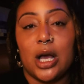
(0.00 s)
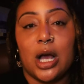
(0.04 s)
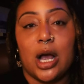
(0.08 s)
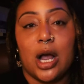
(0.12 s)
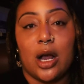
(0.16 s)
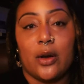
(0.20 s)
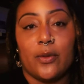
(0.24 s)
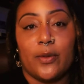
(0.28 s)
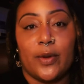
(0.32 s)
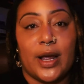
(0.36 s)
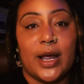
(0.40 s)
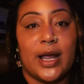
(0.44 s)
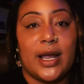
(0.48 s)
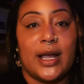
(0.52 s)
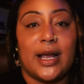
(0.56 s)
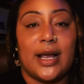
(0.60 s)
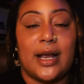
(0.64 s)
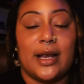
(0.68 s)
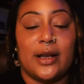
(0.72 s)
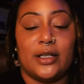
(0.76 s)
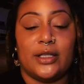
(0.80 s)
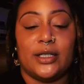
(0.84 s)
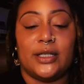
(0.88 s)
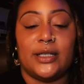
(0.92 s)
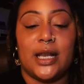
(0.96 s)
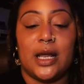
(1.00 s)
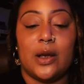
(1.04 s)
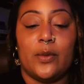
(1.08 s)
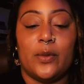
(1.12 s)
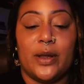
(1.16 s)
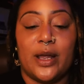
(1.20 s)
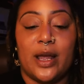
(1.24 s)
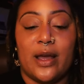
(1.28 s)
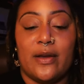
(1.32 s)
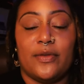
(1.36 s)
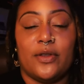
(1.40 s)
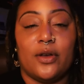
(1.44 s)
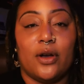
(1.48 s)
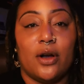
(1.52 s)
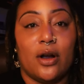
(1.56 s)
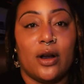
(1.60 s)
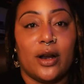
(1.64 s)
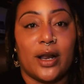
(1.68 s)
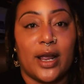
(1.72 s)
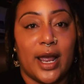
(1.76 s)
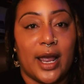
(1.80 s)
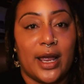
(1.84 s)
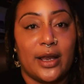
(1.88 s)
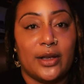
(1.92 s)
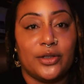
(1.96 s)
All right. Today we have the
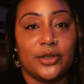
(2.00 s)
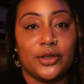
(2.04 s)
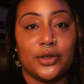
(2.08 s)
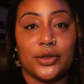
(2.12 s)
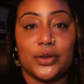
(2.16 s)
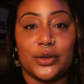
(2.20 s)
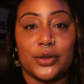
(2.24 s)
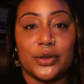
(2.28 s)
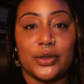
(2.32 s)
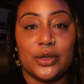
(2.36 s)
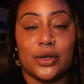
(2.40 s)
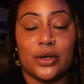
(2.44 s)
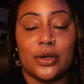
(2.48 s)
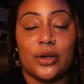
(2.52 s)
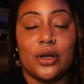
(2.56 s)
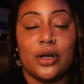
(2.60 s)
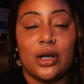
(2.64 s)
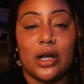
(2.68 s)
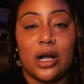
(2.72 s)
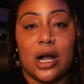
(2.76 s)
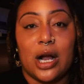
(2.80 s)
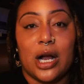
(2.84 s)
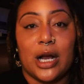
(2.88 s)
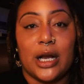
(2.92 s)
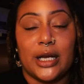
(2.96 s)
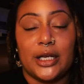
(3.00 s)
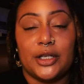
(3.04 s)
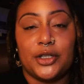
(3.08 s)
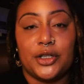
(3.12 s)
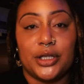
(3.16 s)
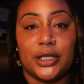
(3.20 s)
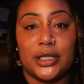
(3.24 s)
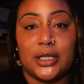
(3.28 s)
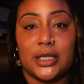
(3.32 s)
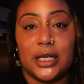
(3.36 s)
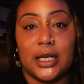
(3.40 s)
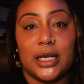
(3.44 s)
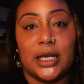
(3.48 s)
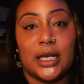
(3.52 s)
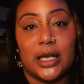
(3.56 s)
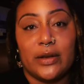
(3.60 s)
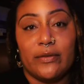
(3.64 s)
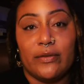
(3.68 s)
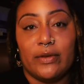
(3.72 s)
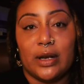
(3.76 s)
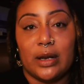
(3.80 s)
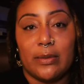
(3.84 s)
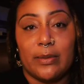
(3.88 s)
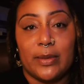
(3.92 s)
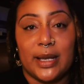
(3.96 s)
archangels are interested in
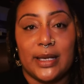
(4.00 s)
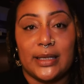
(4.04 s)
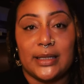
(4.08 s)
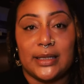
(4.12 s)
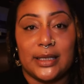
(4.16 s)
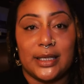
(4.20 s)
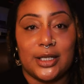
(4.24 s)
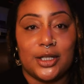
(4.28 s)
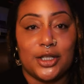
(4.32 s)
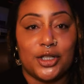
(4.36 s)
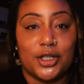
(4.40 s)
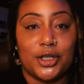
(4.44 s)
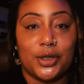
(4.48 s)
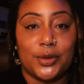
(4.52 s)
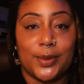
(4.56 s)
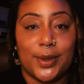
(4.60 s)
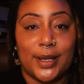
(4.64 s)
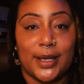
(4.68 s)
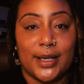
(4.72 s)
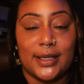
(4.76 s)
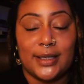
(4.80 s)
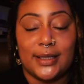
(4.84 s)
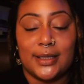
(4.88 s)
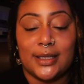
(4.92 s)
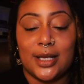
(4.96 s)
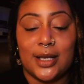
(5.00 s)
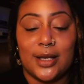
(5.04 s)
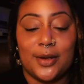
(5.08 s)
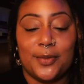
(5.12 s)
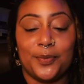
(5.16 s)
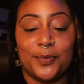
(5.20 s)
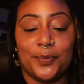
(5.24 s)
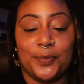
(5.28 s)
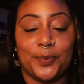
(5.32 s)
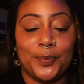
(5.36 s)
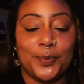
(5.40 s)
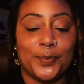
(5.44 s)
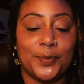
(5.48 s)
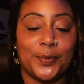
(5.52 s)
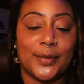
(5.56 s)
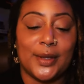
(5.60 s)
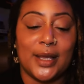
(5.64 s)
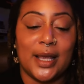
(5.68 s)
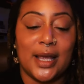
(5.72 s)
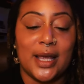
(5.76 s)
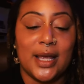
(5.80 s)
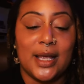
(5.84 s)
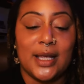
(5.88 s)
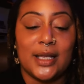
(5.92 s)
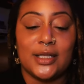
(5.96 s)
giving a message to us.
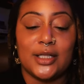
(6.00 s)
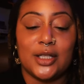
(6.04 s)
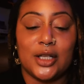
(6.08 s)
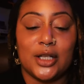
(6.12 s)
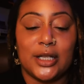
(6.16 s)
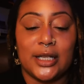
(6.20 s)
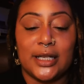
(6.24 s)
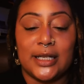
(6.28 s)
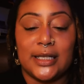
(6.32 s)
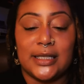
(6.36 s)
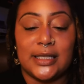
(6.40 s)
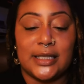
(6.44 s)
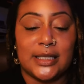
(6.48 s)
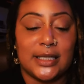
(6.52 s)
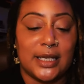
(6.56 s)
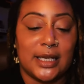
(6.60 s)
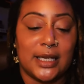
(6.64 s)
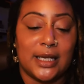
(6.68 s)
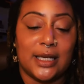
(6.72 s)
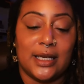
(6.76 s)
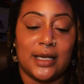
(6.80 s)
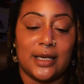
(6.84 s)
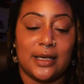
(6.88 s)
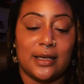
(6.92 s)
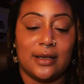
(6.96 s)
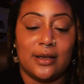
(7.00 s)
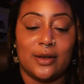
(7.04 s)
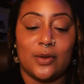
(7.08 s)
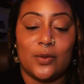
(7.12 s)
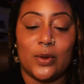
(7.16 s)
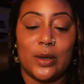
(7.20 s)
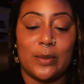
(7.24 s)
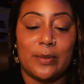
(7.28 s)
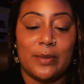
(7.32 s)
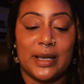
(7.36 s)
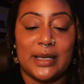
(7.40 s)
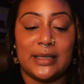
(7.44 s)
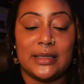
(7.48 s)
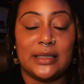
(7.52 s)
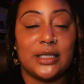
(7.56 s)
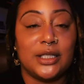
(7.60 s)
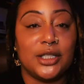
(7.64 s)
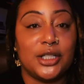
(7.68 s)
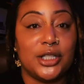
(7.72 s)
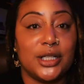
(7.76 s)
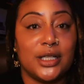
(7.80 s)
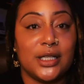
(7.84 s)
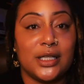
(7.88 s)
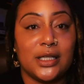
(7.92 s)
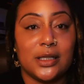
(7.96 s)
So let's see what
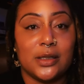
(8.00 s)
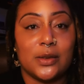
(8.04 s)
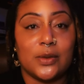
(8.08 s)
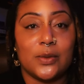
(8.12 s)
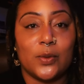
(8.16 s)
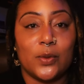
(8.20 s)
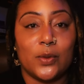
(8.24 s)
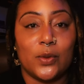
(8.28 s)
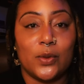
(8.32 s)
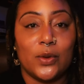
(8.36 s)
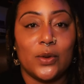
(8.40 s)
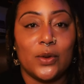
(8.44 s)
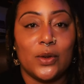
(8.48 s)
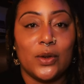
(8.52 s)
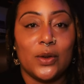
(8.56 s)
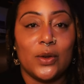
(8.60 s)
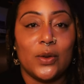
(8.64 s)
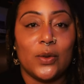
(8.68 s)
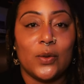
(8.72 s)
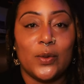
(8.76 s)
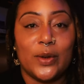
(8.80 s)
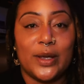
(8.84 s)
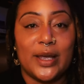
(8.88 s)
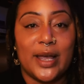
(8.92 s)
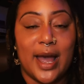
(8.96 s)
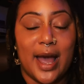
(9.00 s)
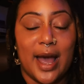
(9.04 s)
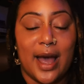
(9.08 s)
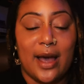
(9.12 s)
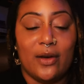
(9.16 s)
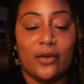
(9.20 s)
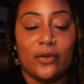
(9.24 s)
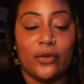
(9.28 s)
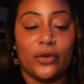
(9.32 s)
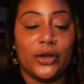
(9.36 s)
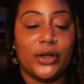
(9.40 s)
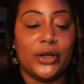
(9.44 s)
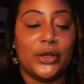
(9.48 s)
messages we have for